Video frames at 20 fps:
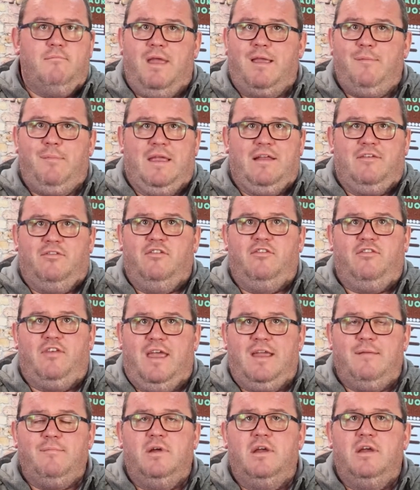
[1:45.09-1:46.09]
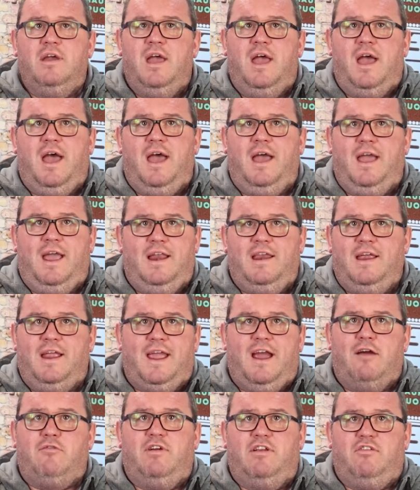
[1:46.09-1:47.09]
Maybe it's the same in a
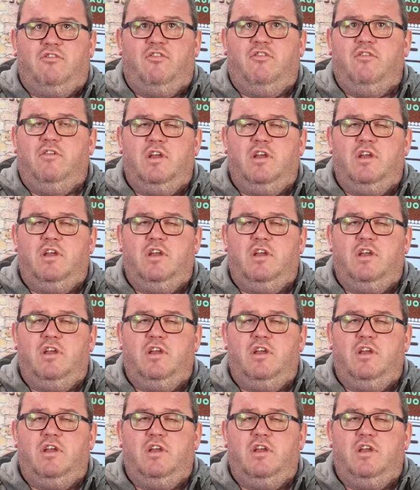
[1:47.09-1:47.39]
garage.